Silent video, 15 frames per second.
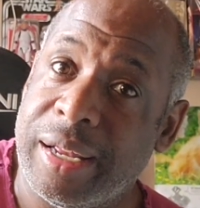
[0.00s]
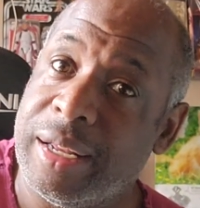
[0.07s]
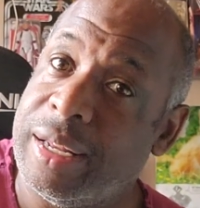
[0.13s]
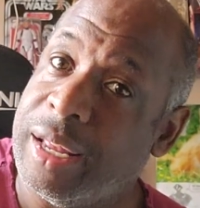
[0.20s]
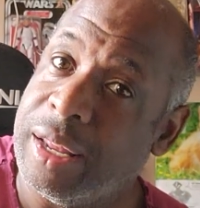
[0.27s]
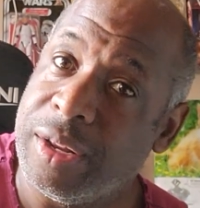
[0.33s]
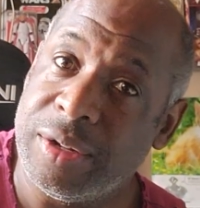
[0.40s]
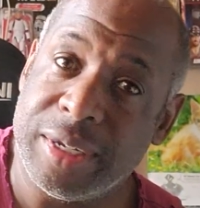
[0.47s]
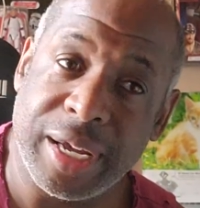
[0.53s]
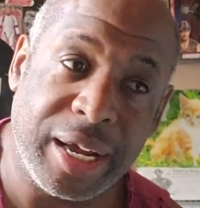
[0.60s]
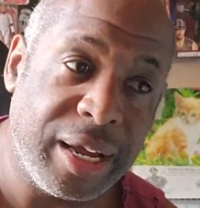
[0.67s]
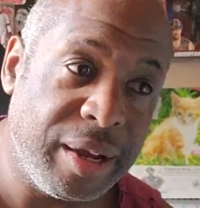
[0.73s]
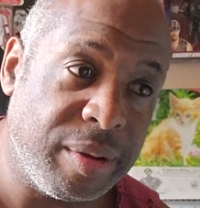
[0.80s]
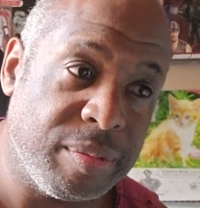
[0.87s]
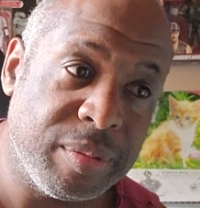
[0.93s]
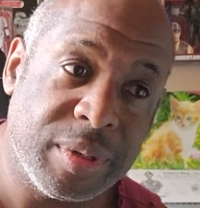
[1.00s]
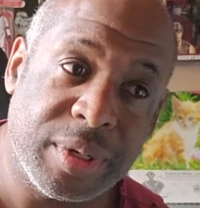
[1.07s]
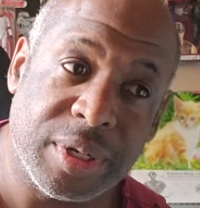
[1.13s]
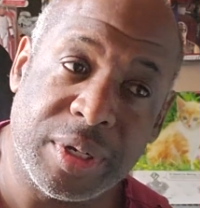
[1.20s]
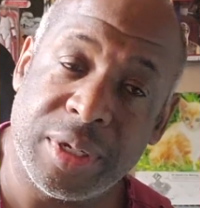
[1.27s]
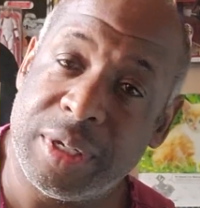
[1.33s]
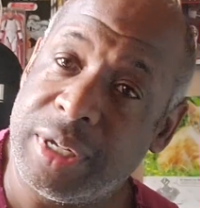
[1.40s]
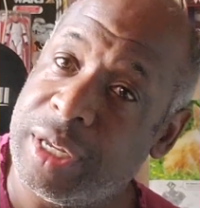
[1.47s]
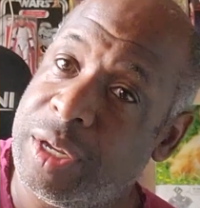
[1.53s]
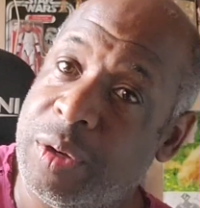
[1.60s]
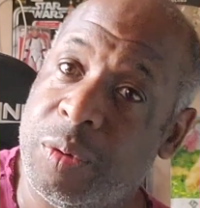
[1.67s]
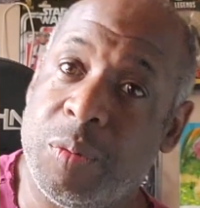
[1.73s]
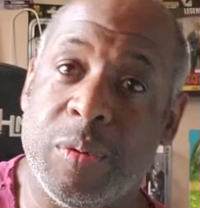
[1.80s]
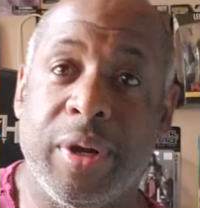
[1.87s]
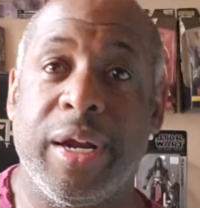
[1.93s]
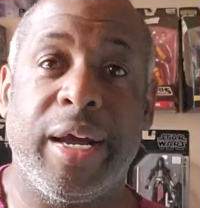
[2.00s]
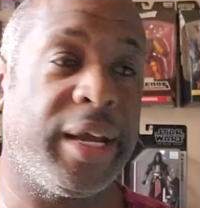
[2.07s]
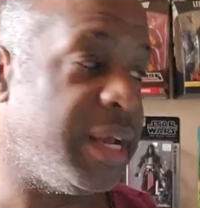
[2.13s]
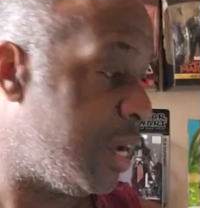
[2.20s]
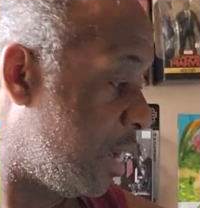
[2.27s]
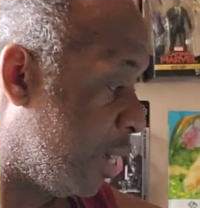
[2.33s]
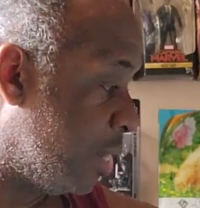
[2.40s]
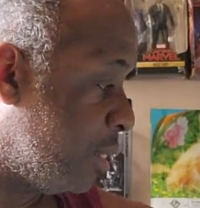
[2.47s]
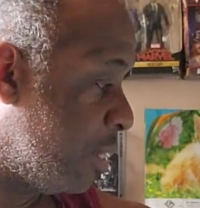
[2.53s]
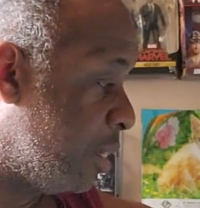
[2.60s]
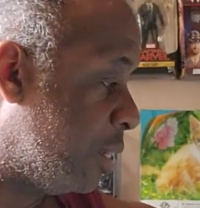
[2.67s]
another time to see what I got.